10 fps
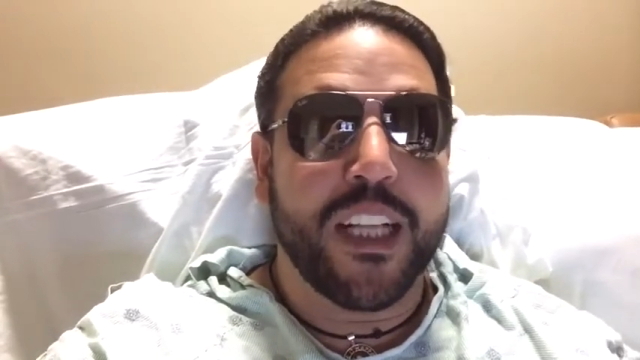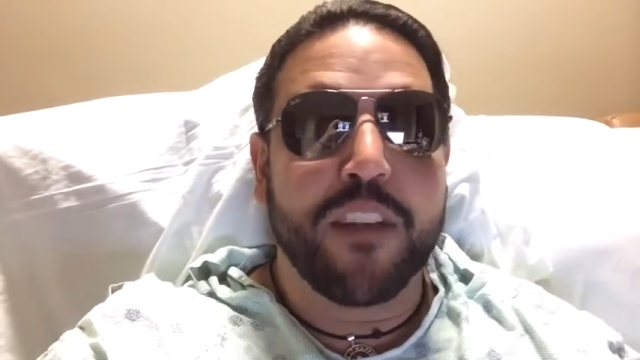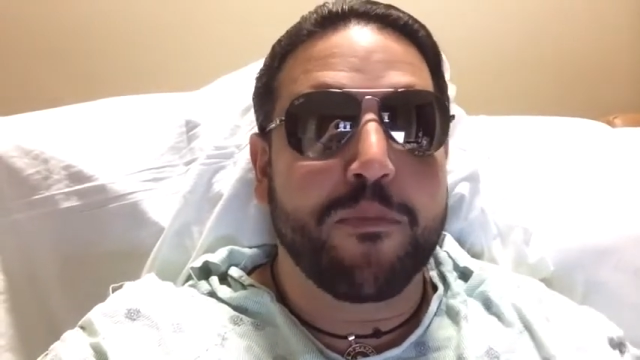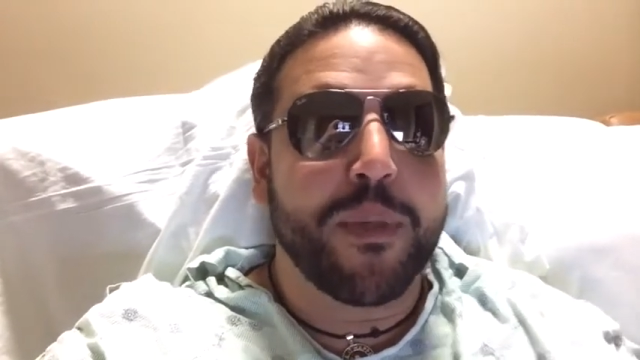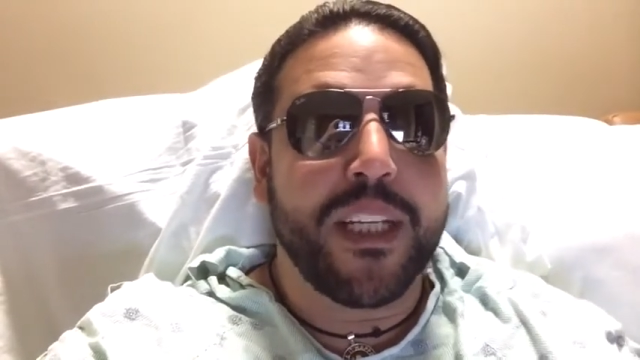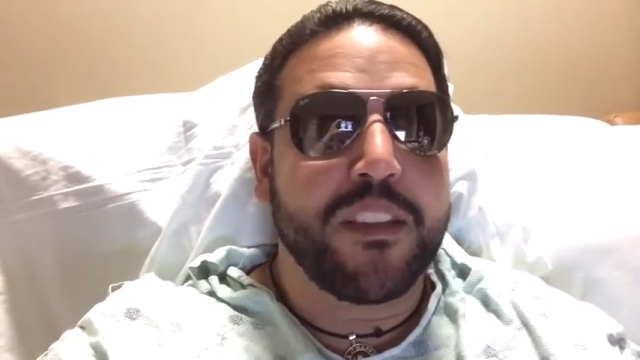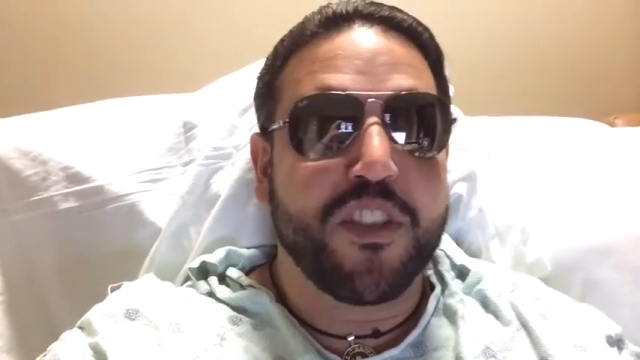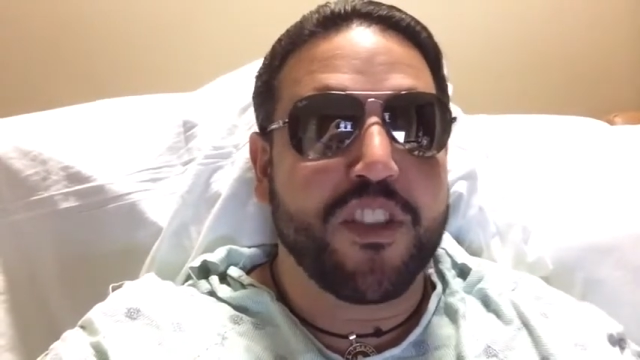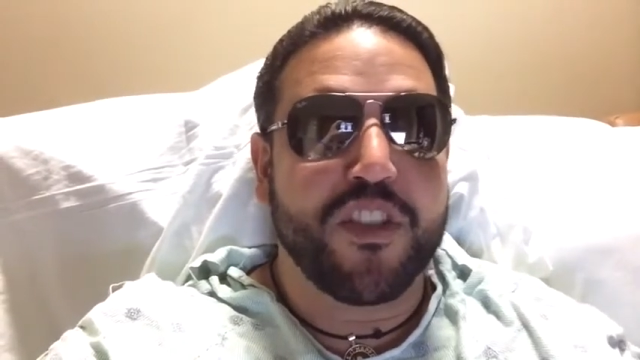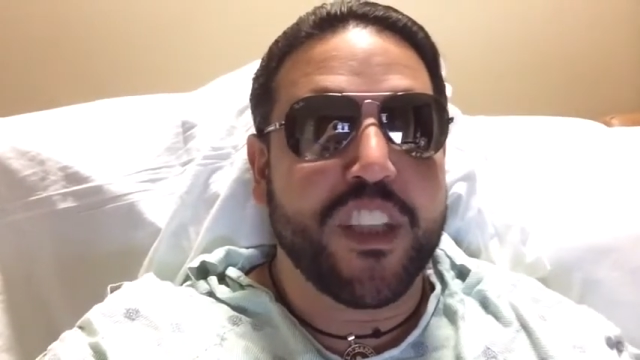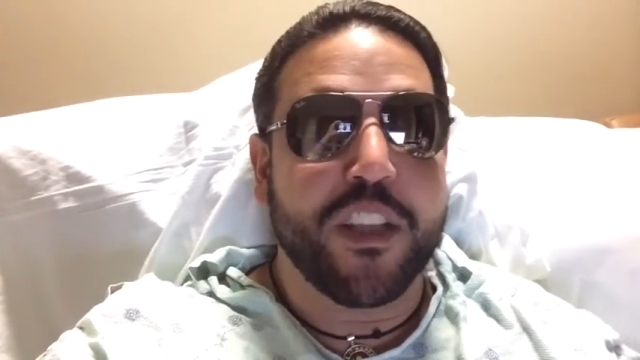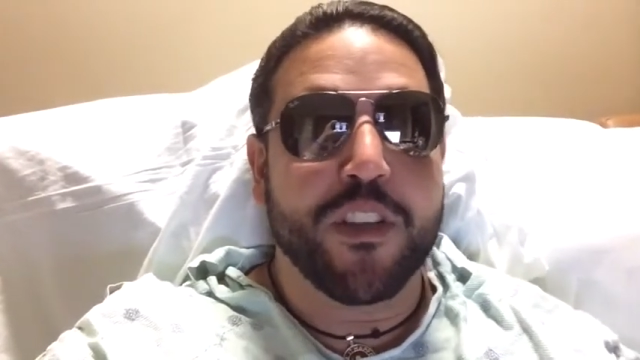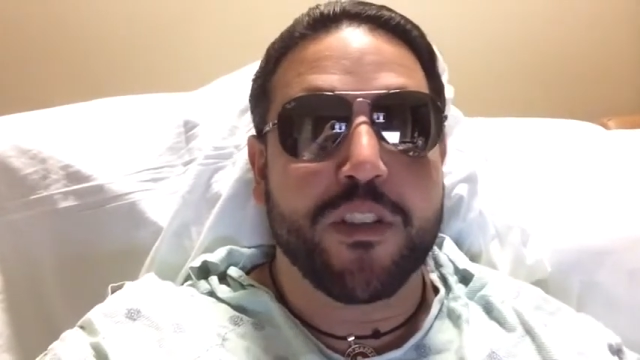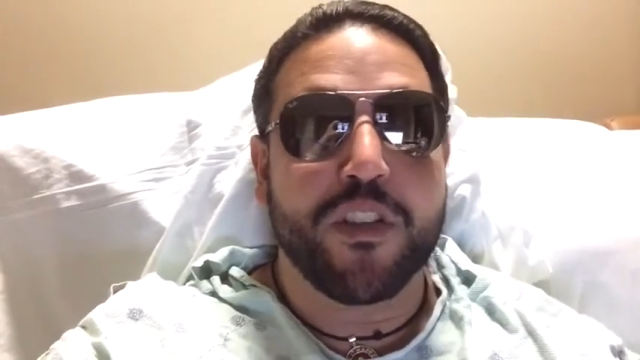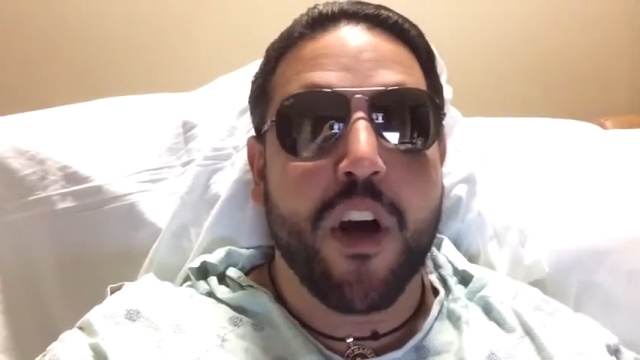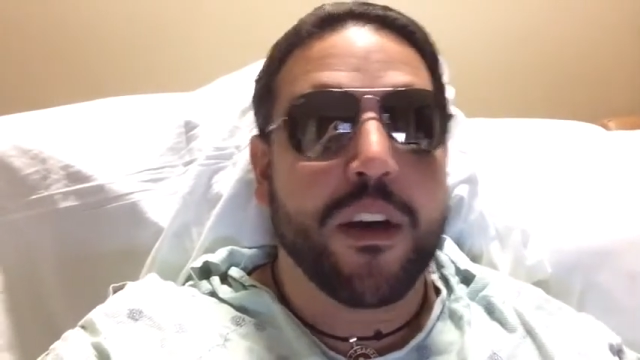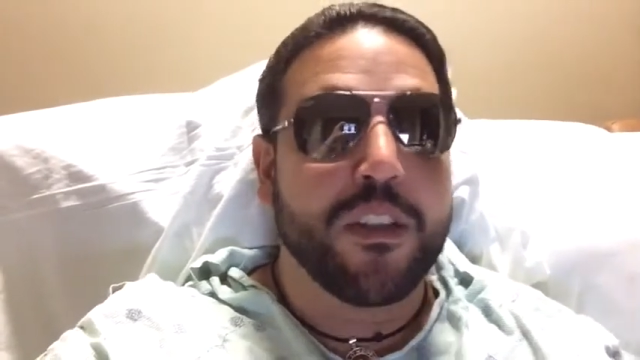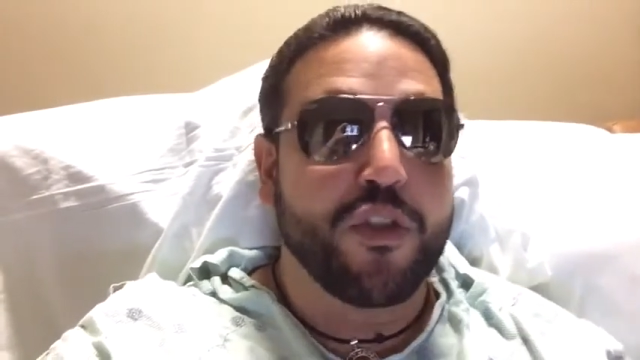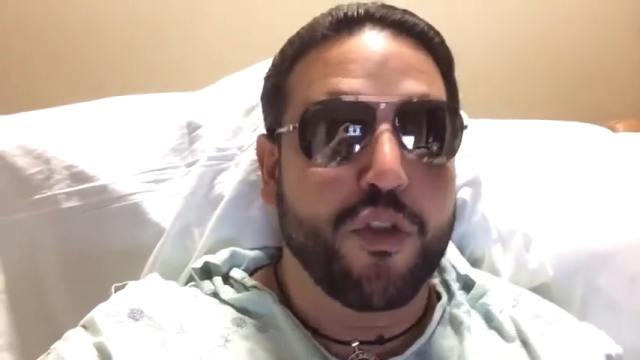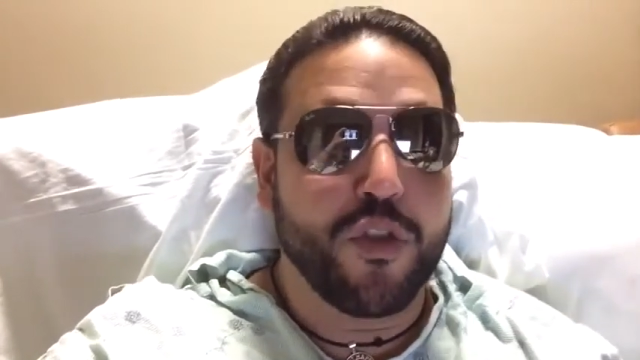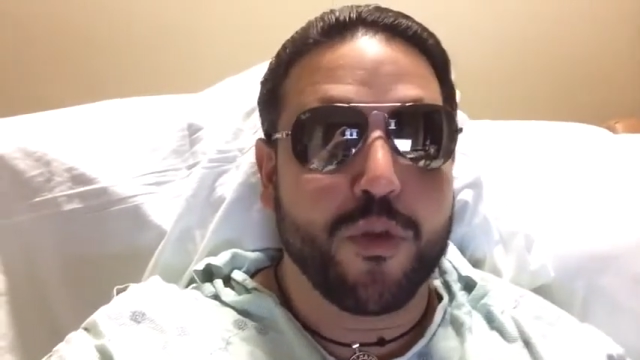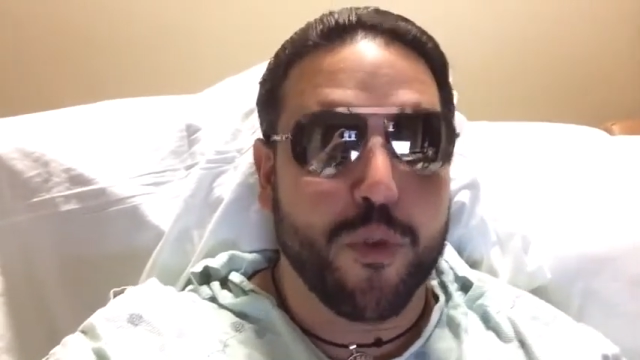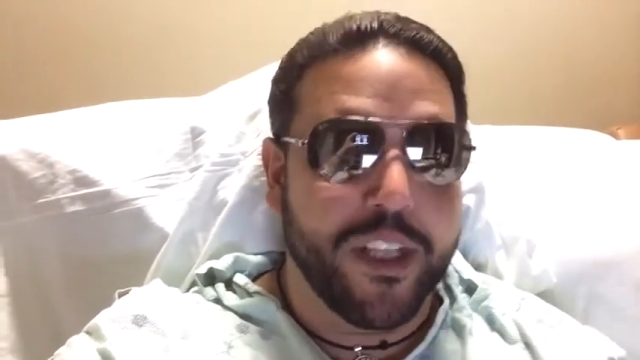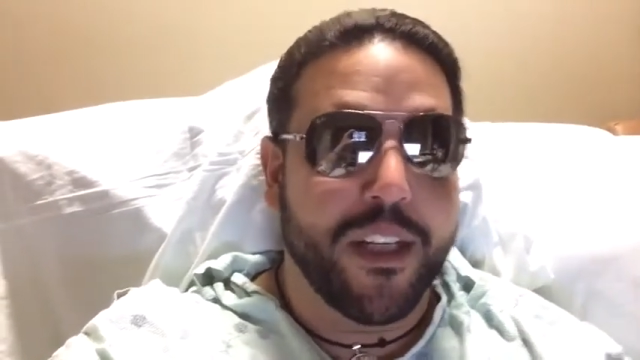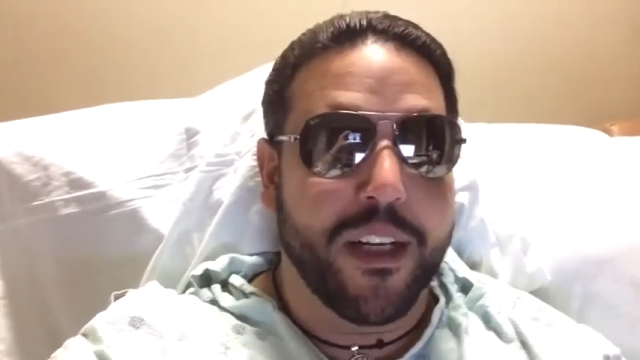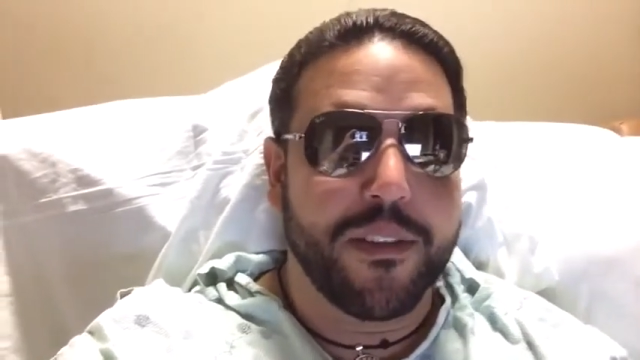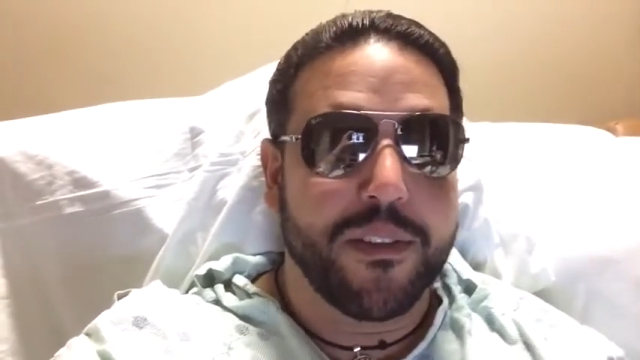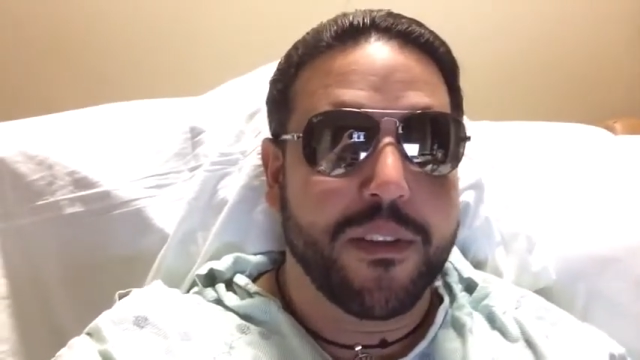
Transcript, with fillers: I love being just here talking to you right now.